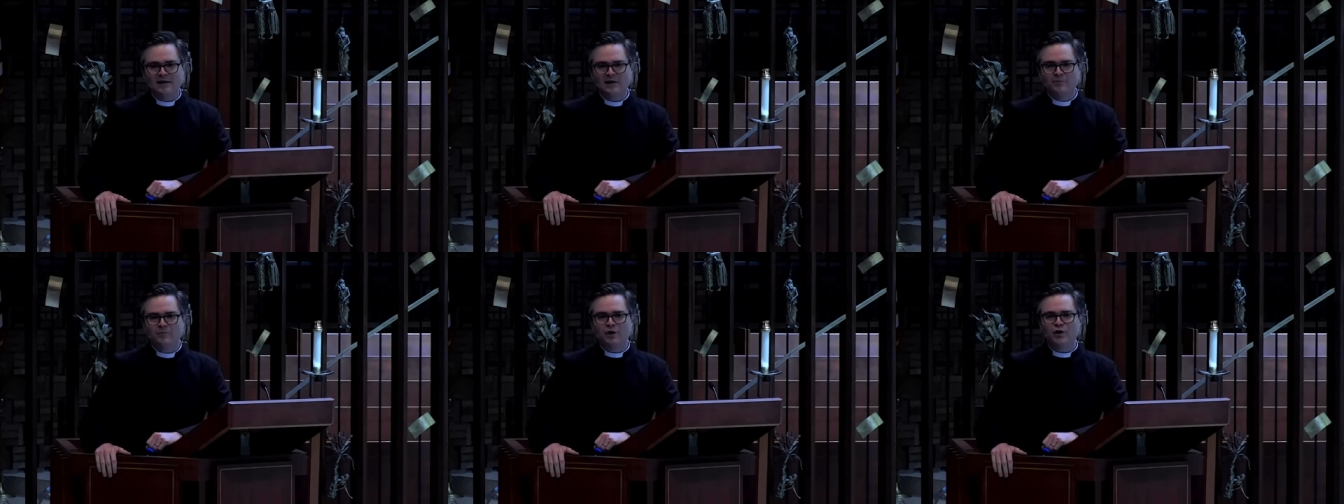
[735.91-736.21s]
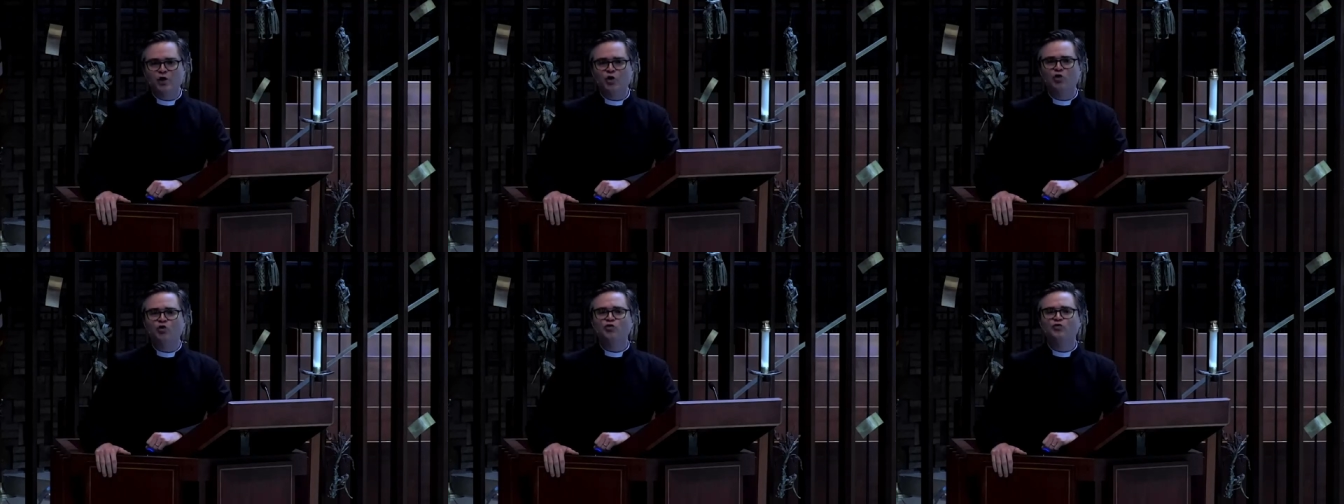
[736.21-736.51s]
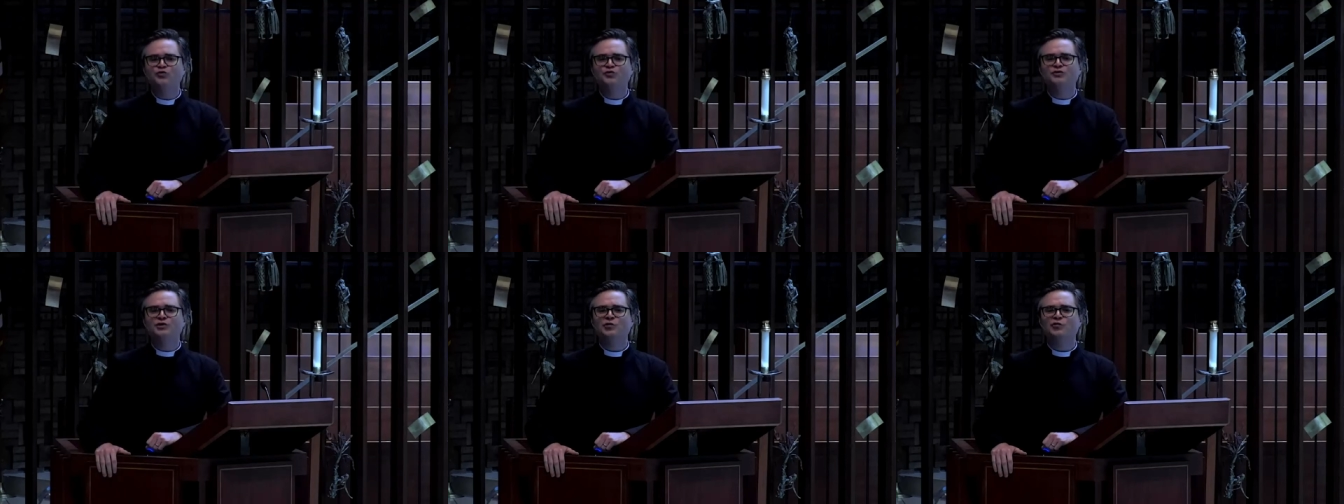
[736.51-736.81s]
but
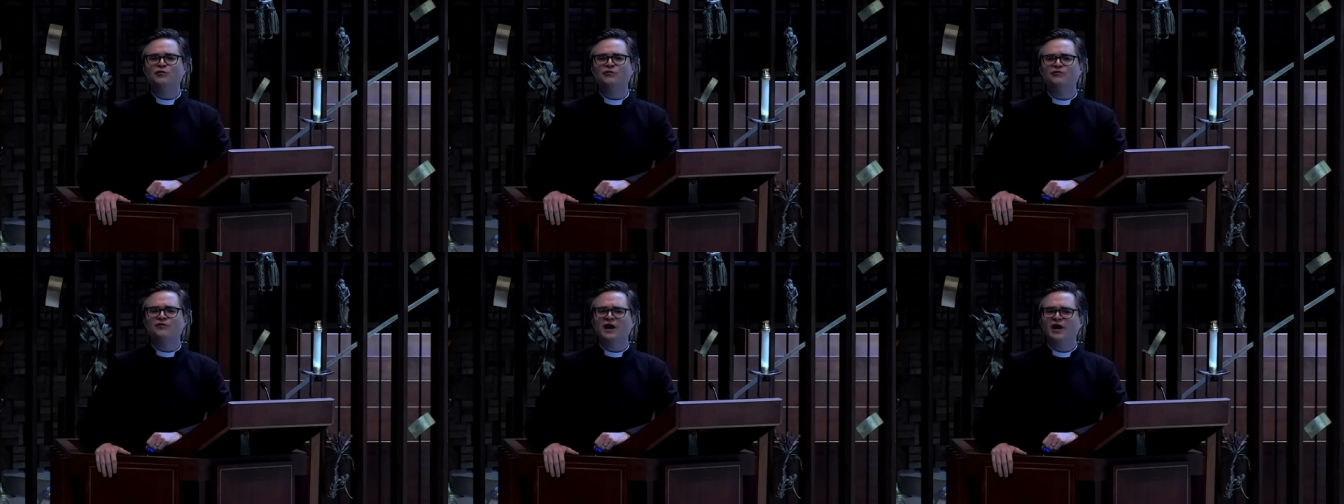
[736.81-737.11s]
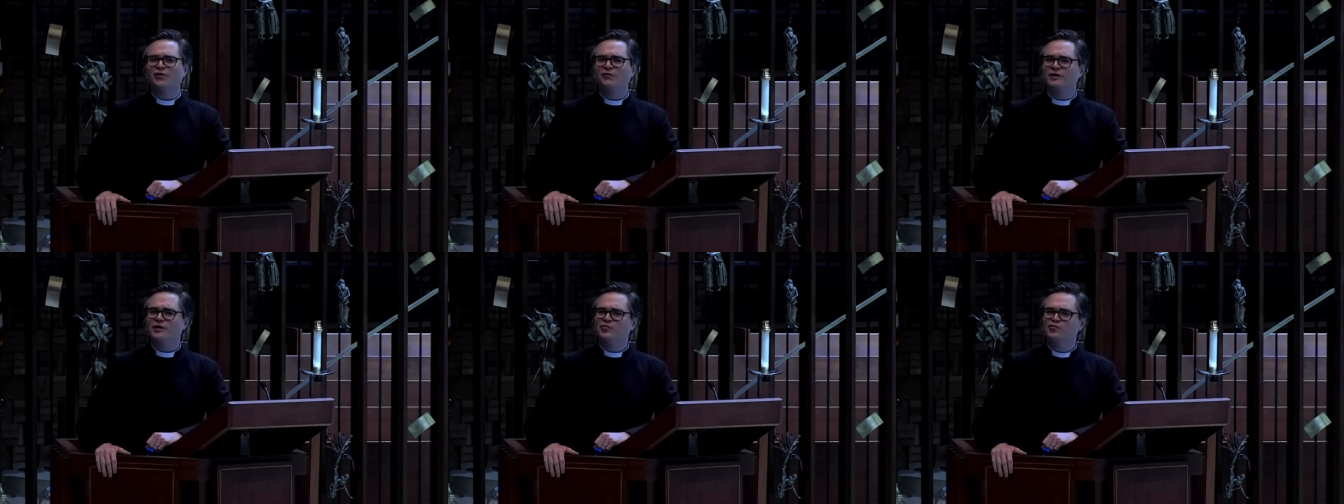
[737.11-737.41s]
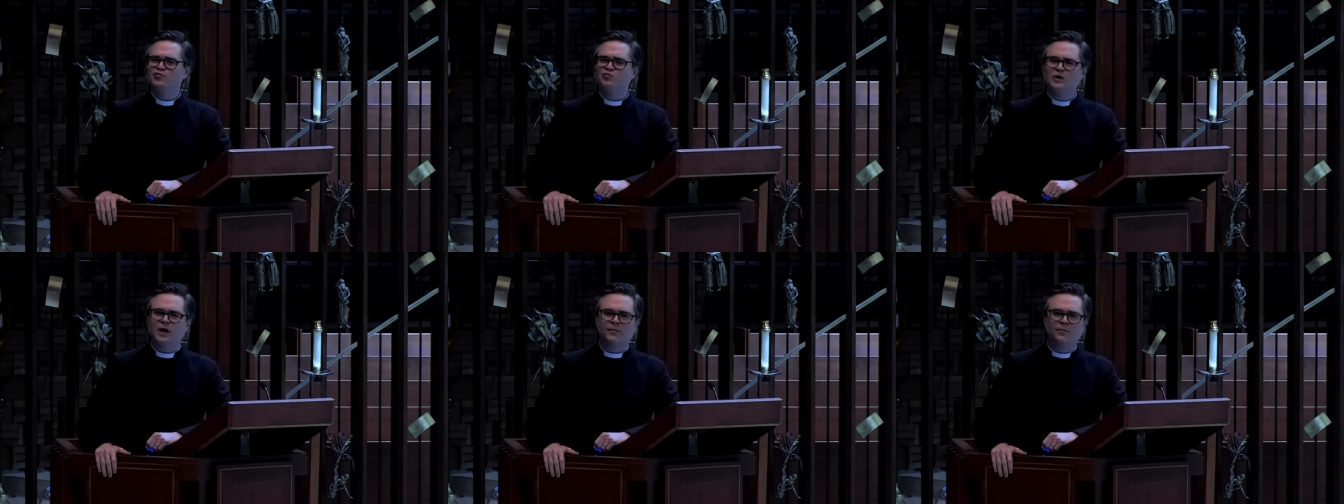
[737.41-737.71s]
whose very
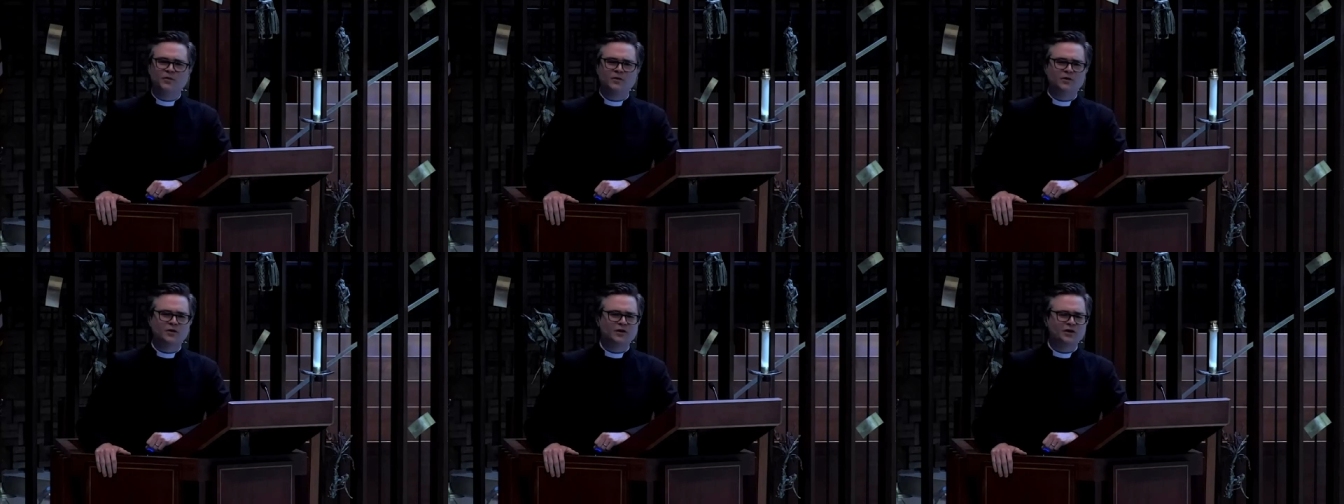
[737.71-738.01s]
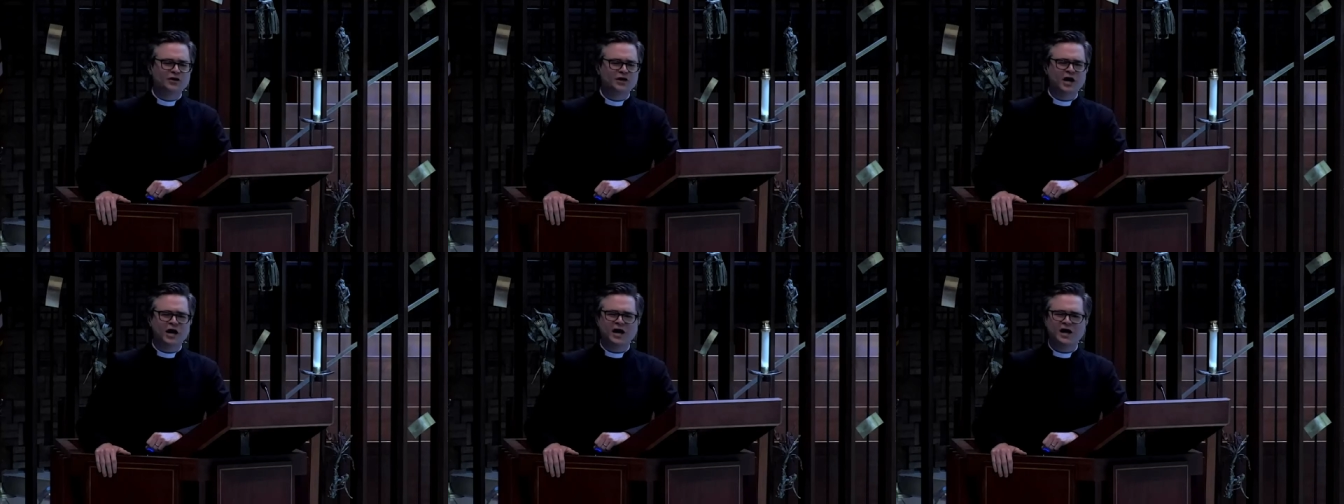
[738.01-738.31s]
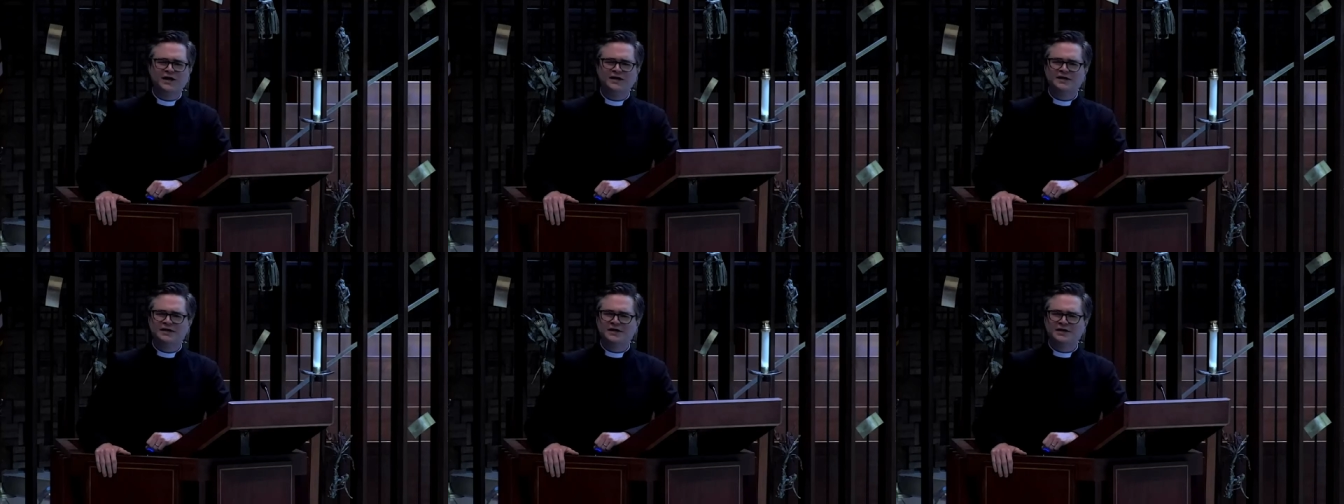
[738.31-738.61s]
rubble God